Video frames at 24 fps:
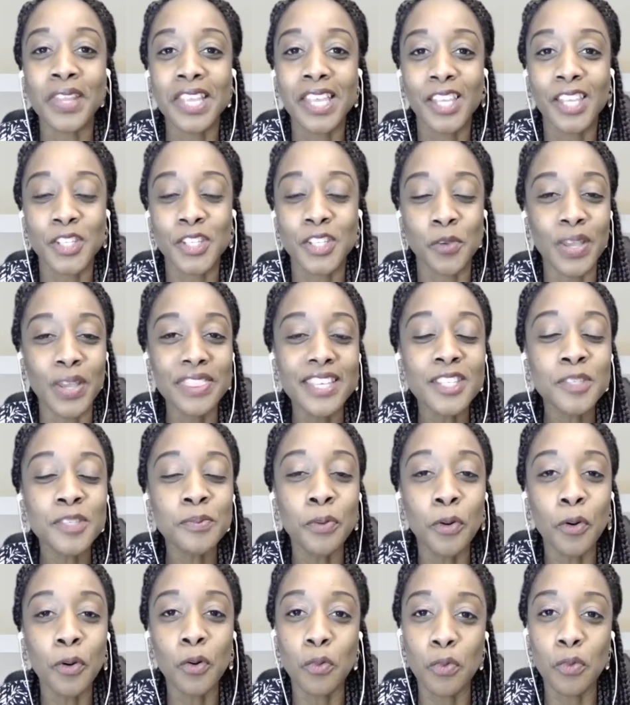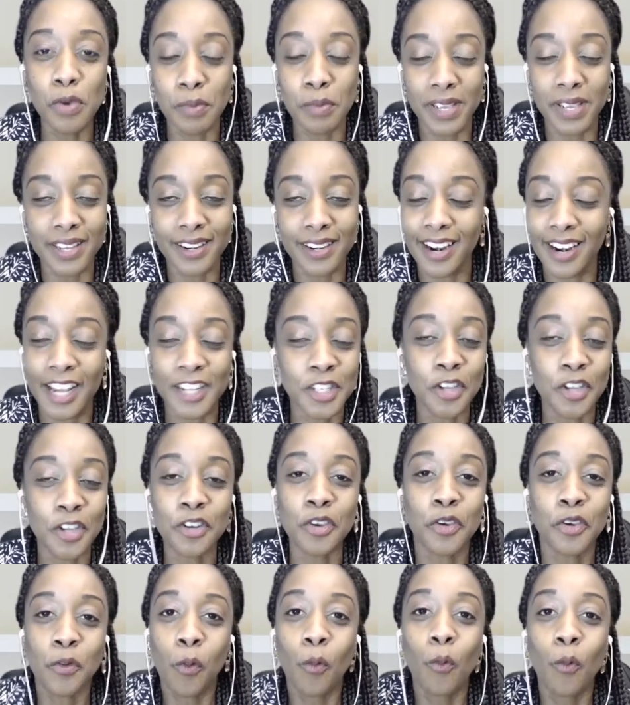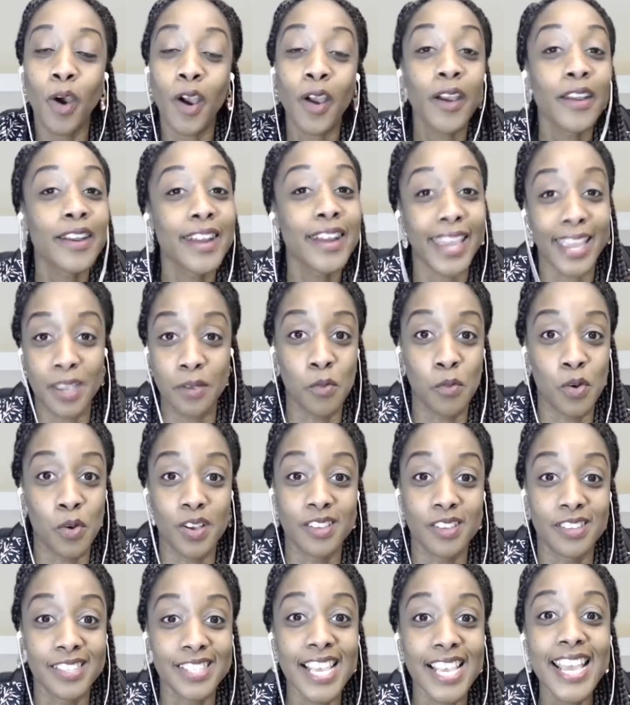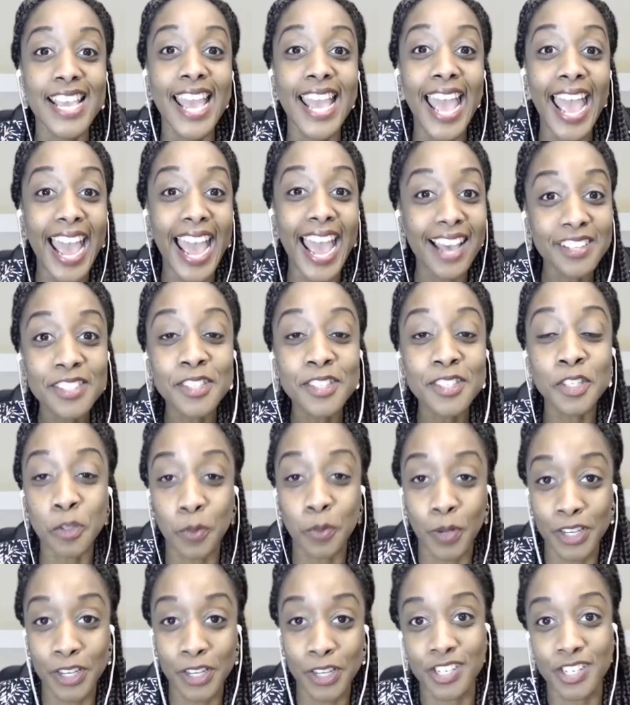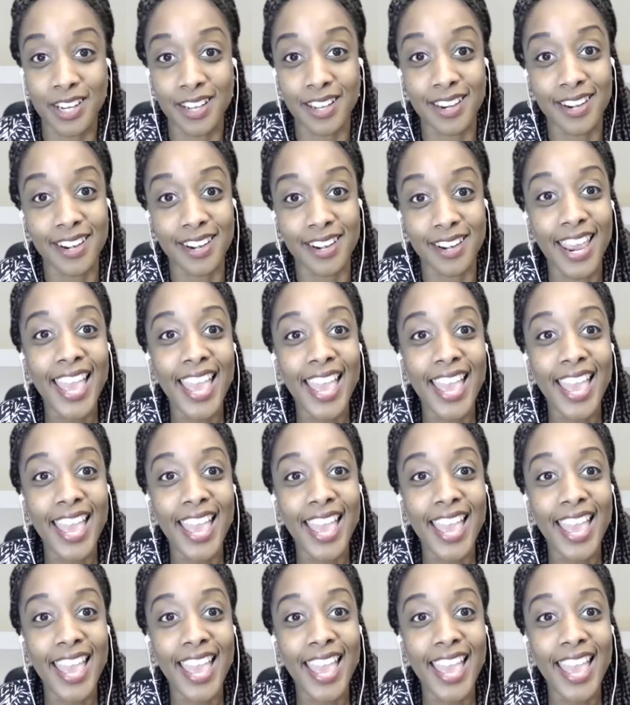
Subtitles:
So when this poor woman, and I don't know what her name was, asked this question,